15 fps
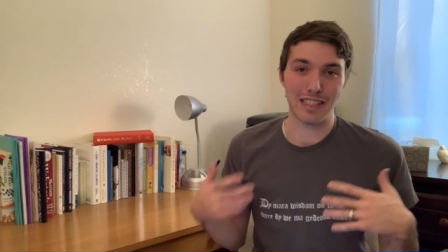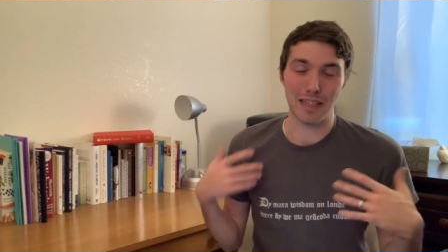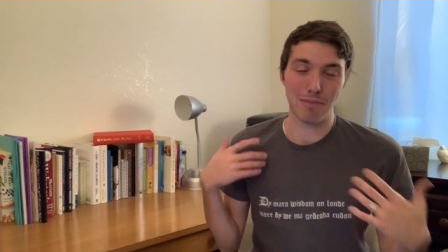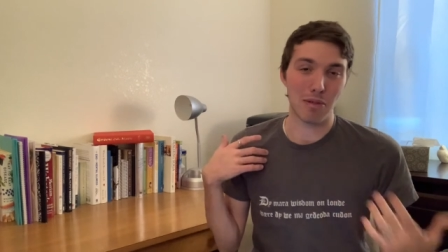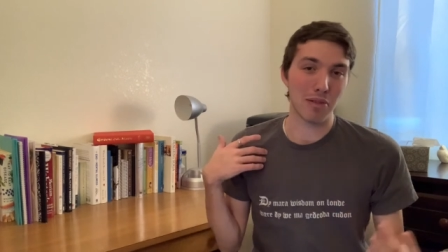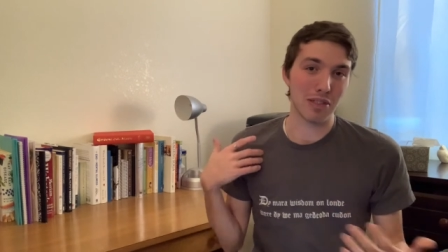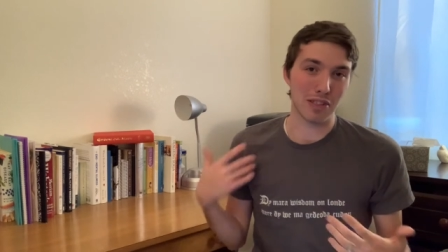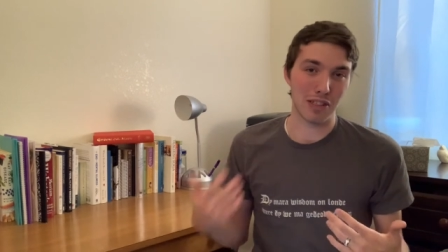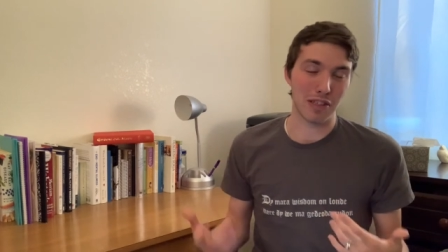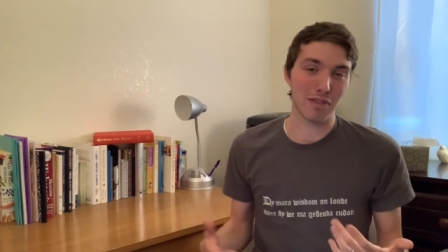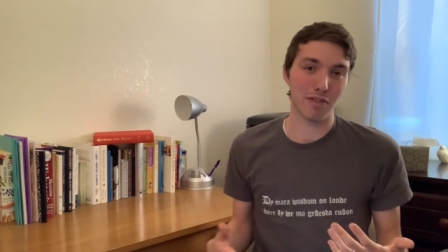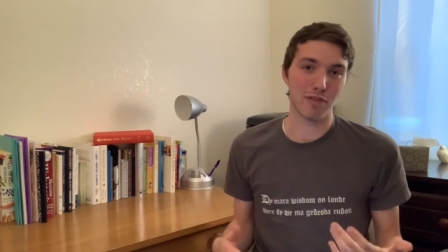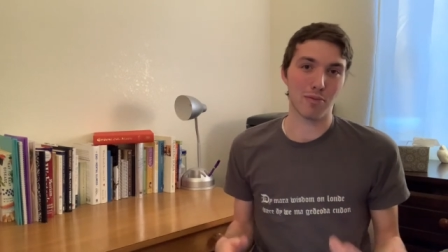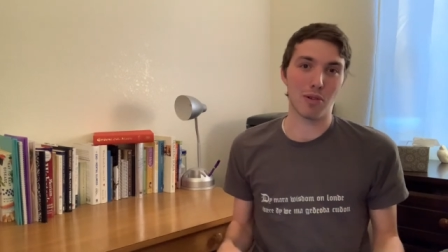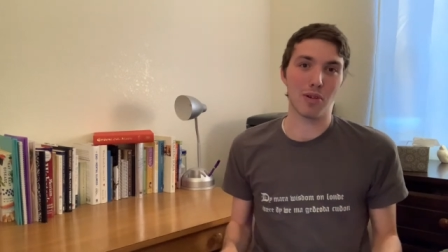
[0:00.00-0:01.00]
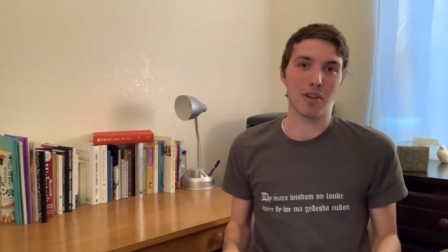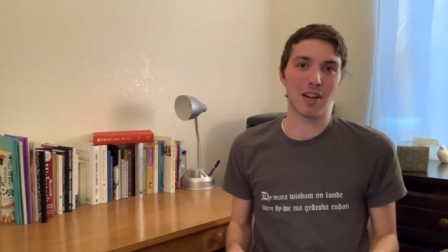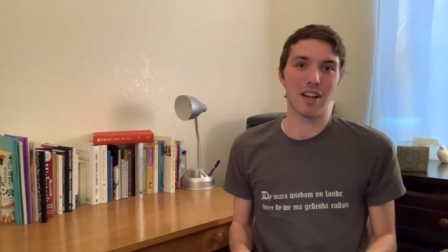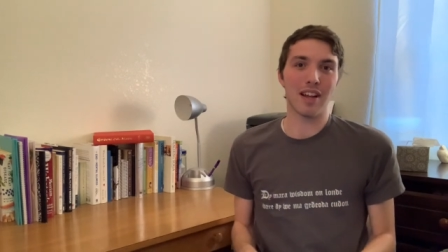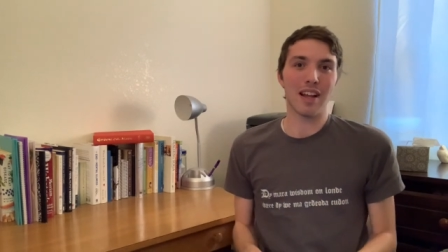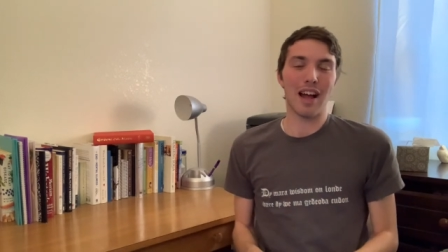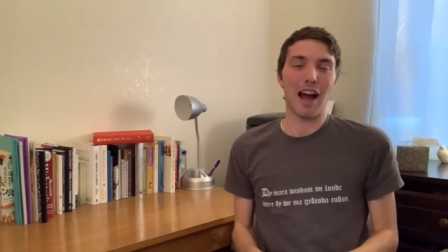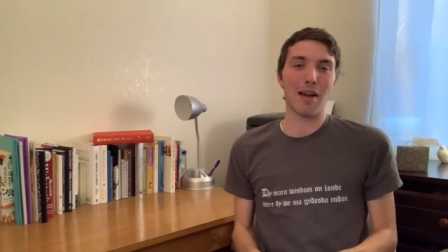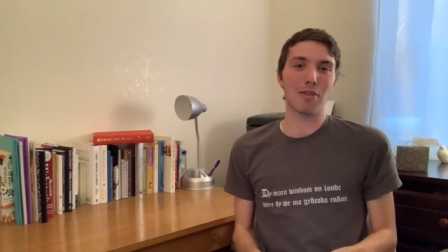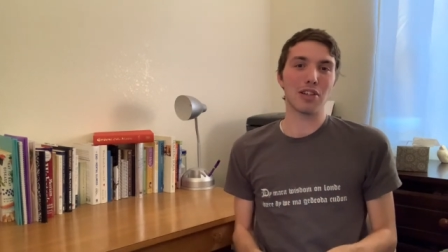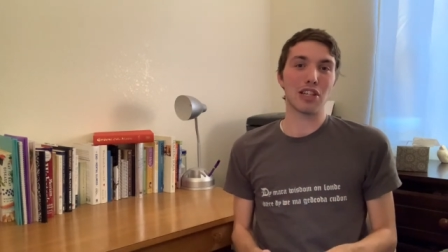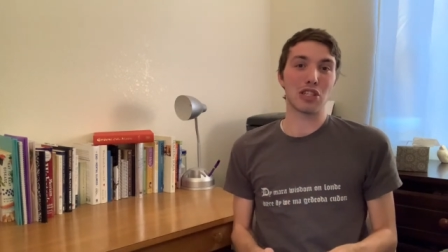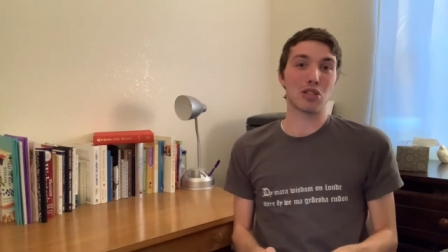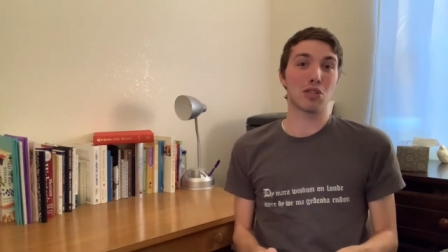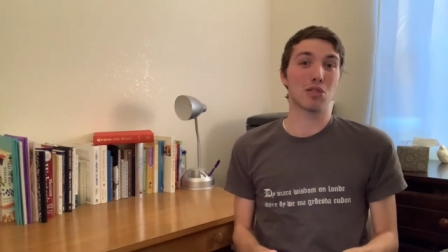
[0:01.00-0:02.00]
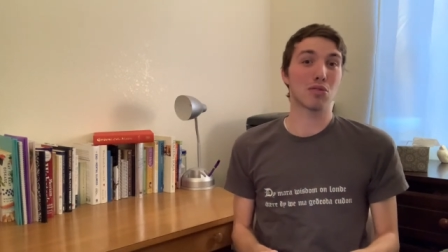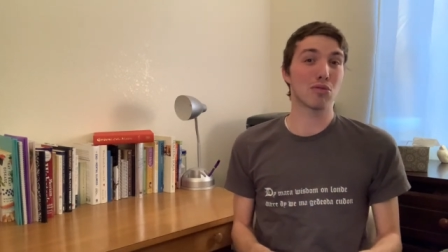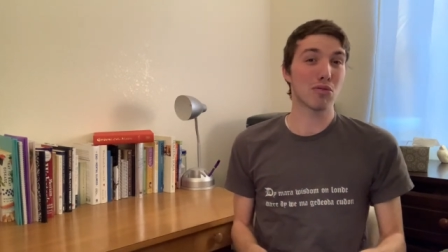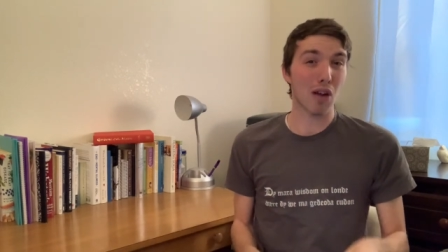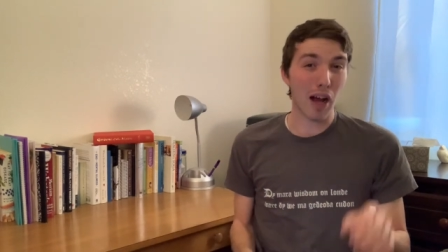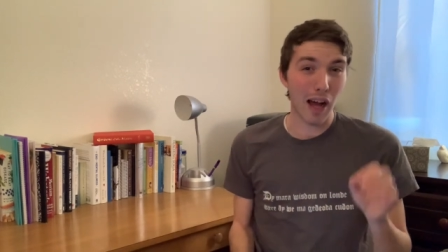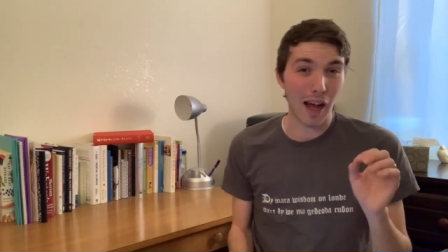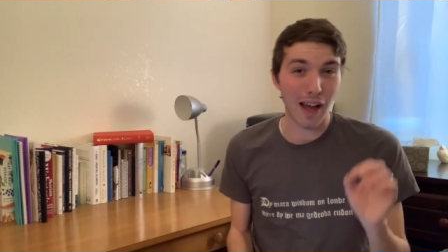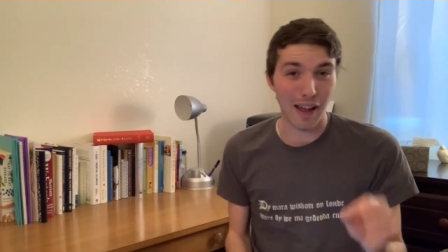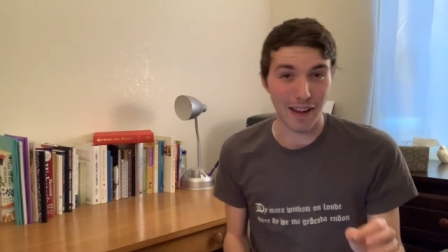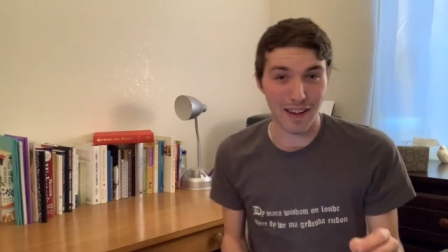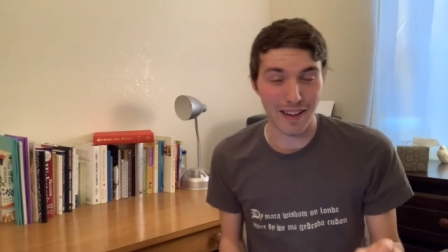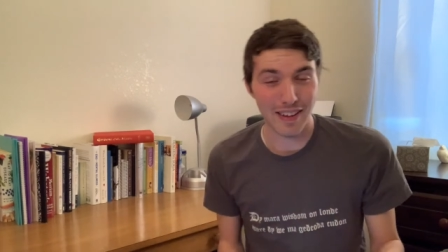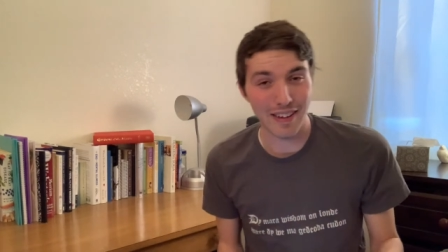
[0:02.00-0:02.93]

I'm always looking for more. I'm going to try